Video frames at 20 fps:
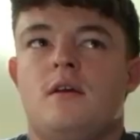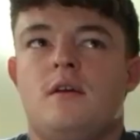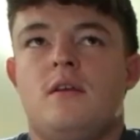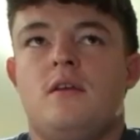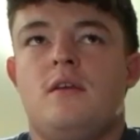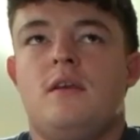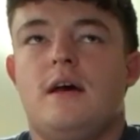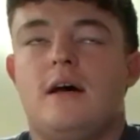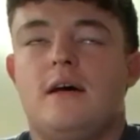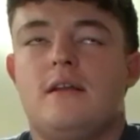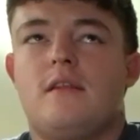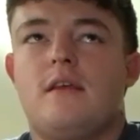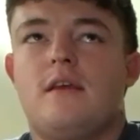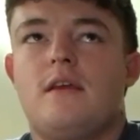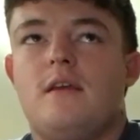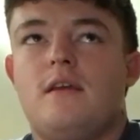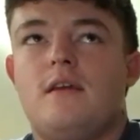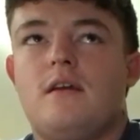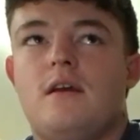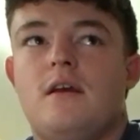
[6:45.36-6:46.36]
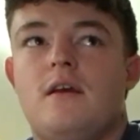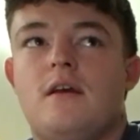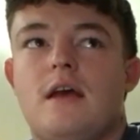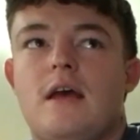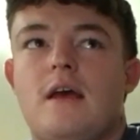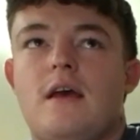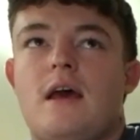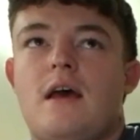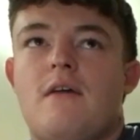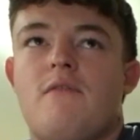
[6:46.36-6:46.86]
Yeah, the
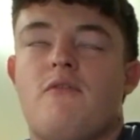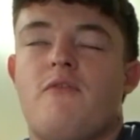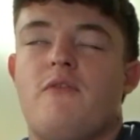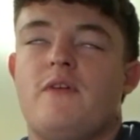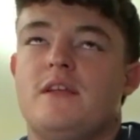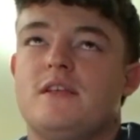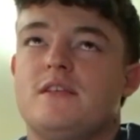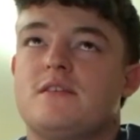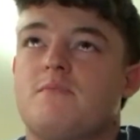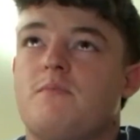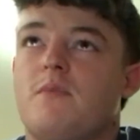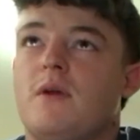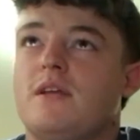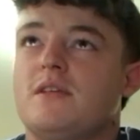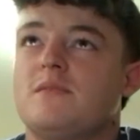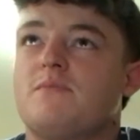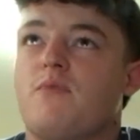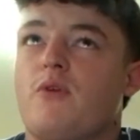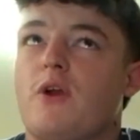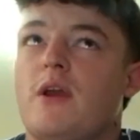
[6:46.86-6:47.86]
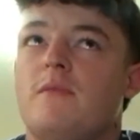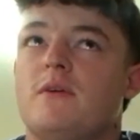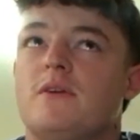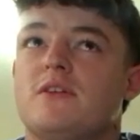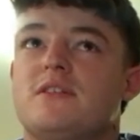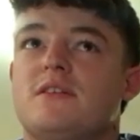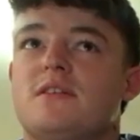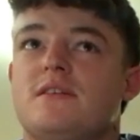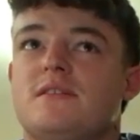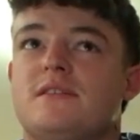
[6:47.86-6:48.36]
everything is pretty
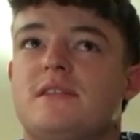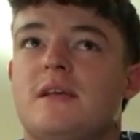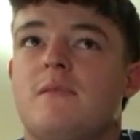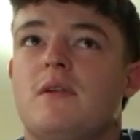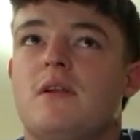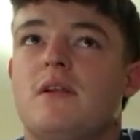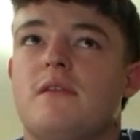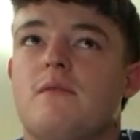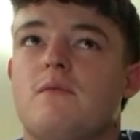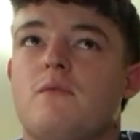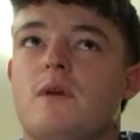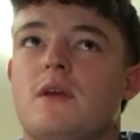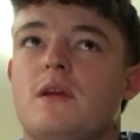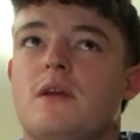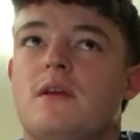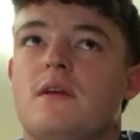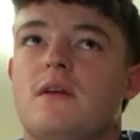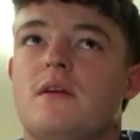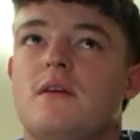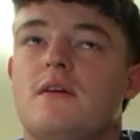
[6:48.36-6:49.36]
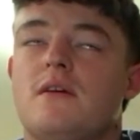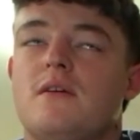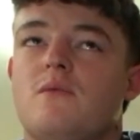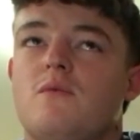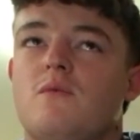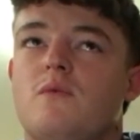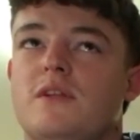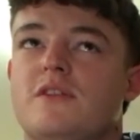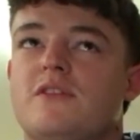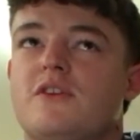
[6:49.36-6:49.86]
much similar that we
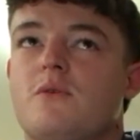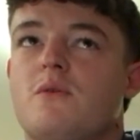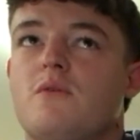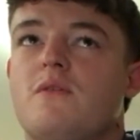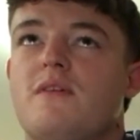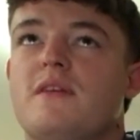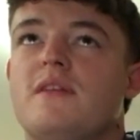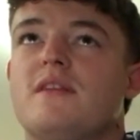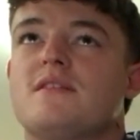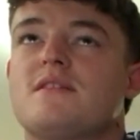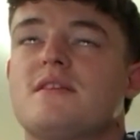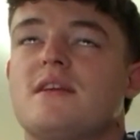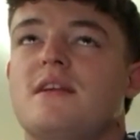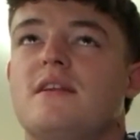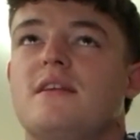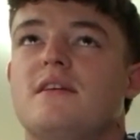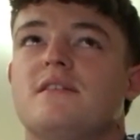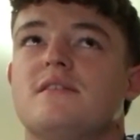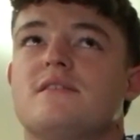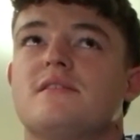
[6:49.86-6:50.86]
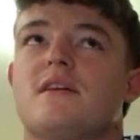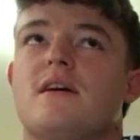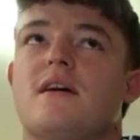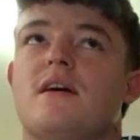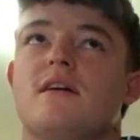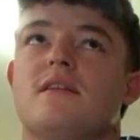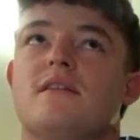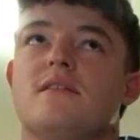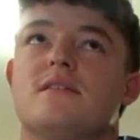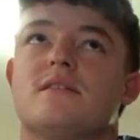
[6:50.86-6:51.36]
do within the seniors,
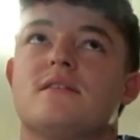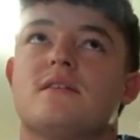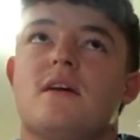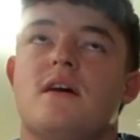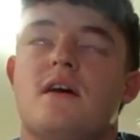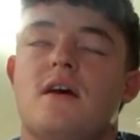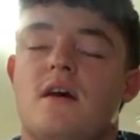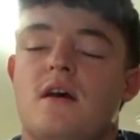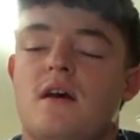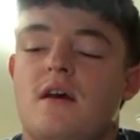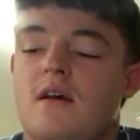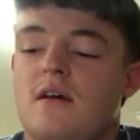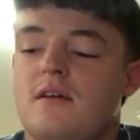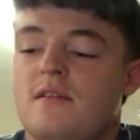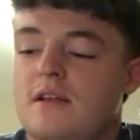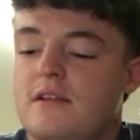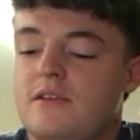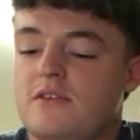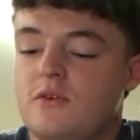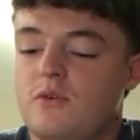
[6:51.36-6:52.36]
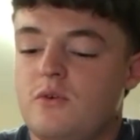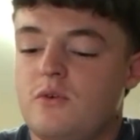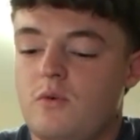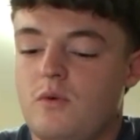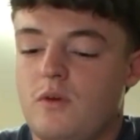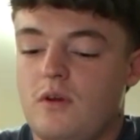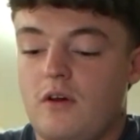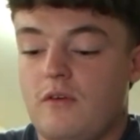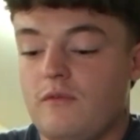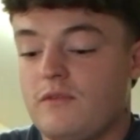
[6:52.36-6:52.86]
and they
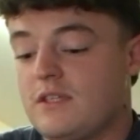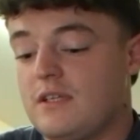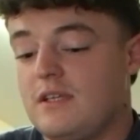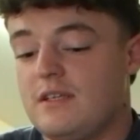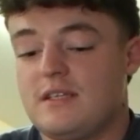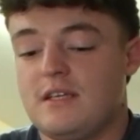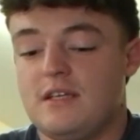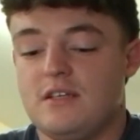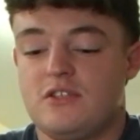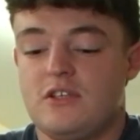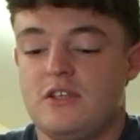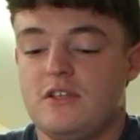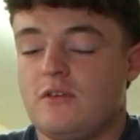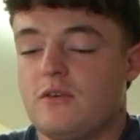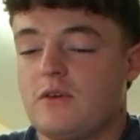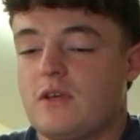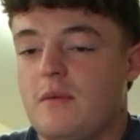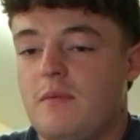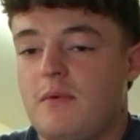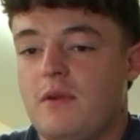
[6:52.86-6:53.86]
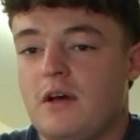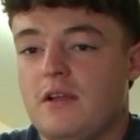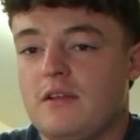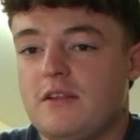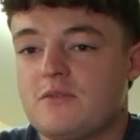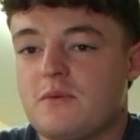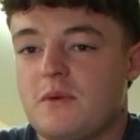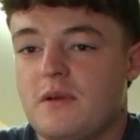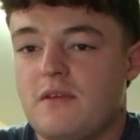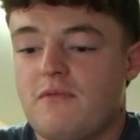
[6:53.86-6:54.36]
do obviously the TSG do keep an eye on the
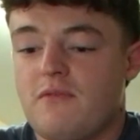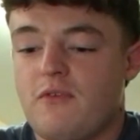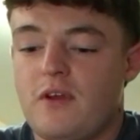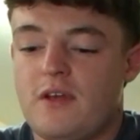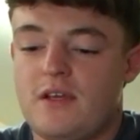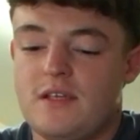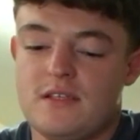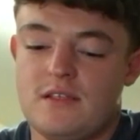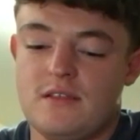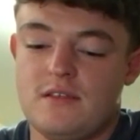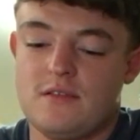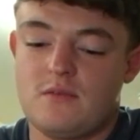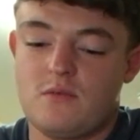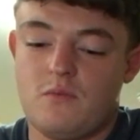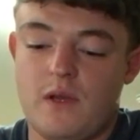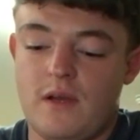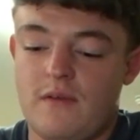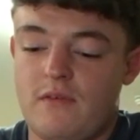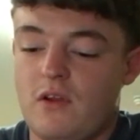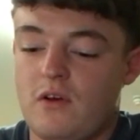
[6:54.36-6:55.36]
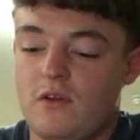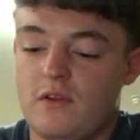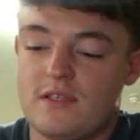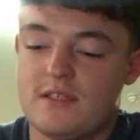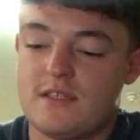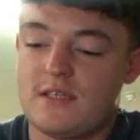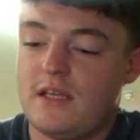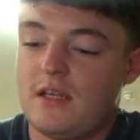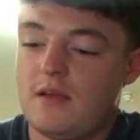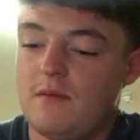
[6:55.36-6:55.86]
23s, and we have a lot of
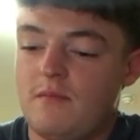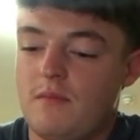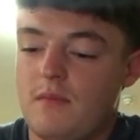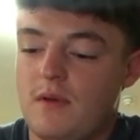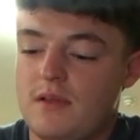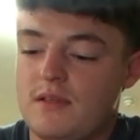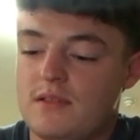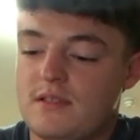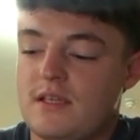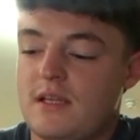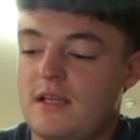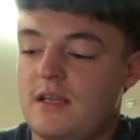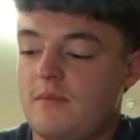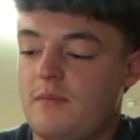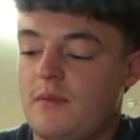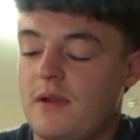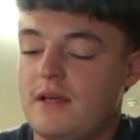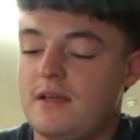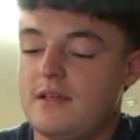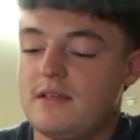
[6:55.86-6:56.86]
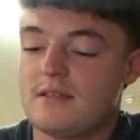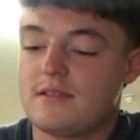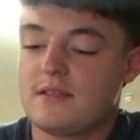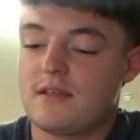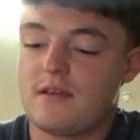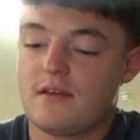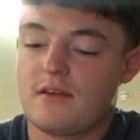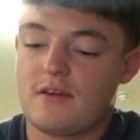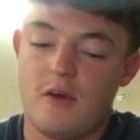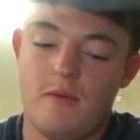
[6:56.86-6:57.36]
the senior players
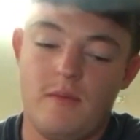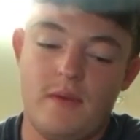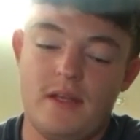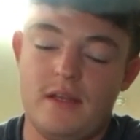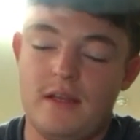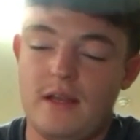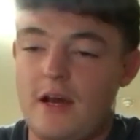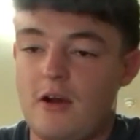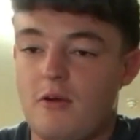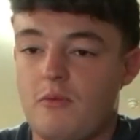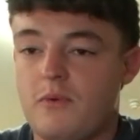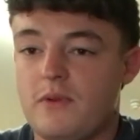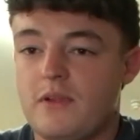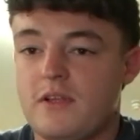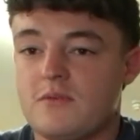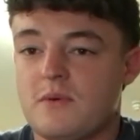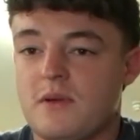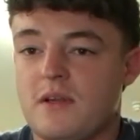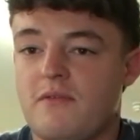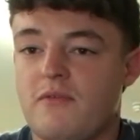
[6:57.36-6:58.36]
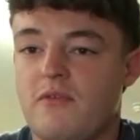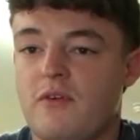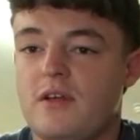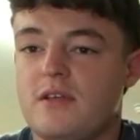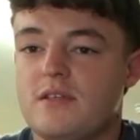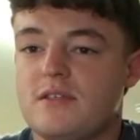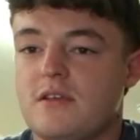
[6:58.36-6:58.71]
come in and help with the 23s.